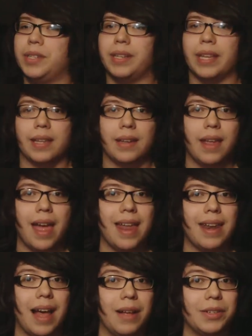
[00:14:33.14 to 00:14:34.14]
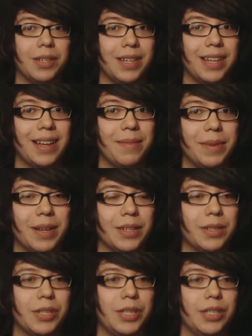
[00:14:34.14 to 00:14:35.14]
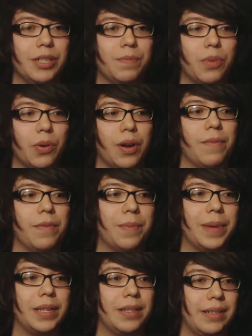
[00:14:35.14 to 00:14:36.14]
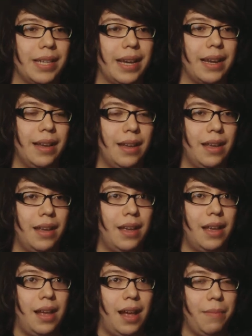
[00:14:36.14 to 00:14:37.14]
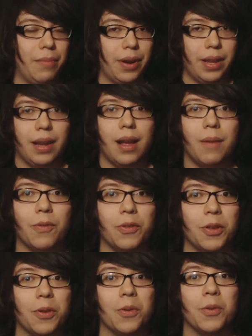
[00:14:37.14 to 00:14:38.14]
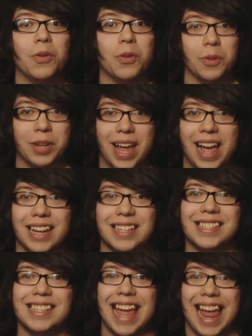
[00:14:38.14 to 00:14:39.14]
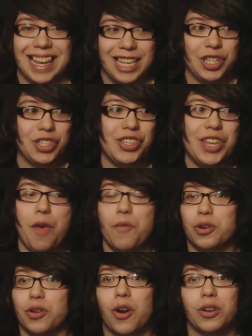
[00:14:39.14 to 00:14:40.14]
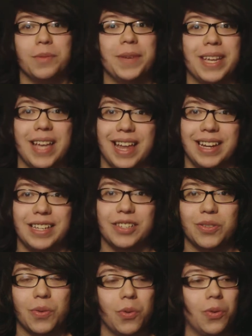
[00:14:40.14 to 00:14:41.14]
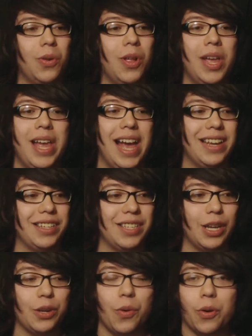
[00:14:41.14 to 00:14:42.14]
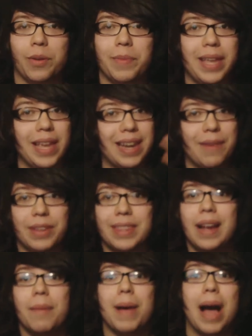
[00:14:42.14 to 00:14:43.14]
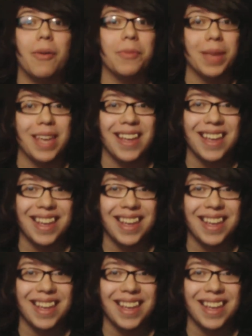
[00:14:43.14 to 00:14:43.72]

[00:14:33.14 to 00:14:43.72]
she did and how she did it because she just broke up with me. She's like, I'm breaking up with you through text and just never talked to me again in school and just ignored me and everything about me.